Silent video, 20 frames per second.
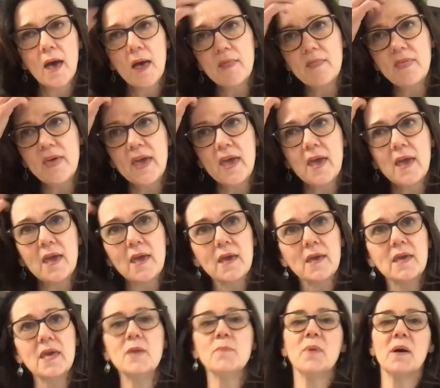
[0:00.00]
They
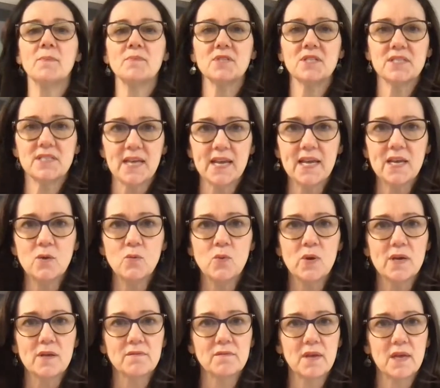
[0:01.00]
keep up to date
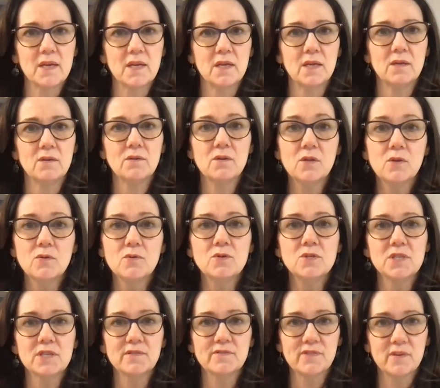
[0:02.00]
with any news
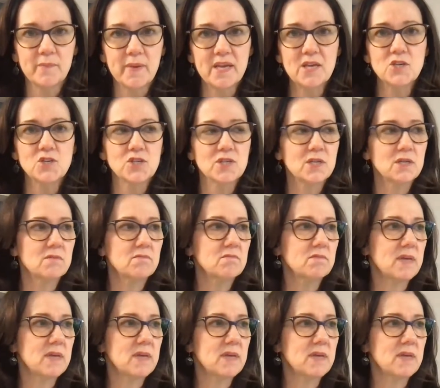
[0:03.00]
information.